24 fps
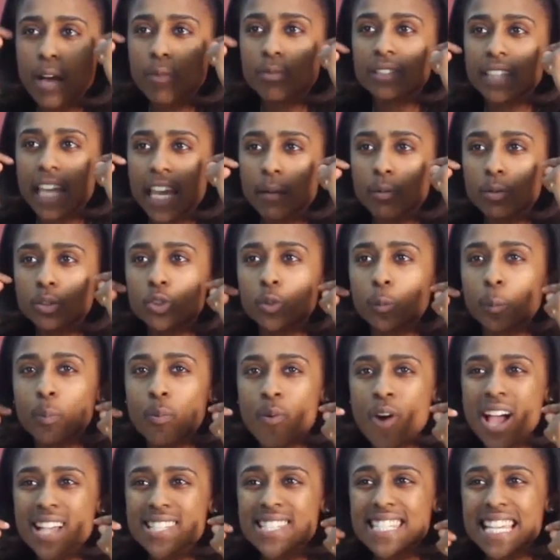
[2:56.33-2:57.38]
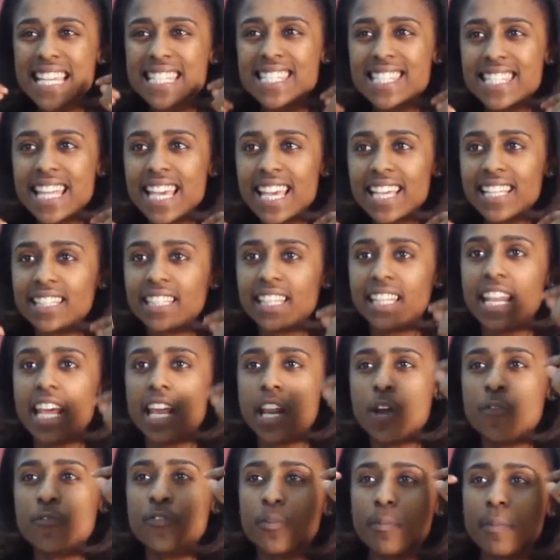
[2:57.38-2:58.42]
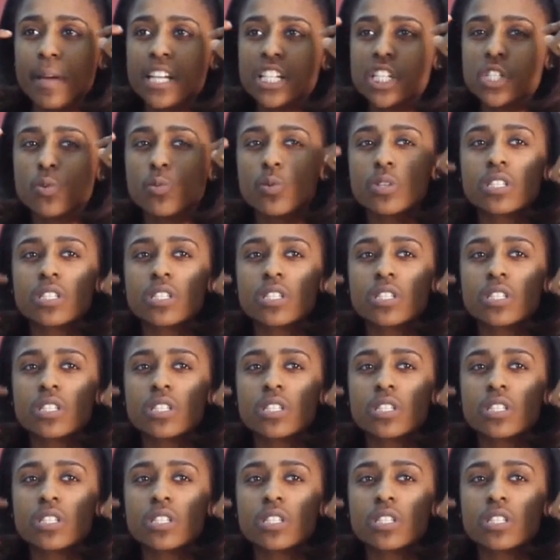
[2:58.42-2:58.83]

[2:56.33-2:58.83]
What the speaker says: was able to process that, and that information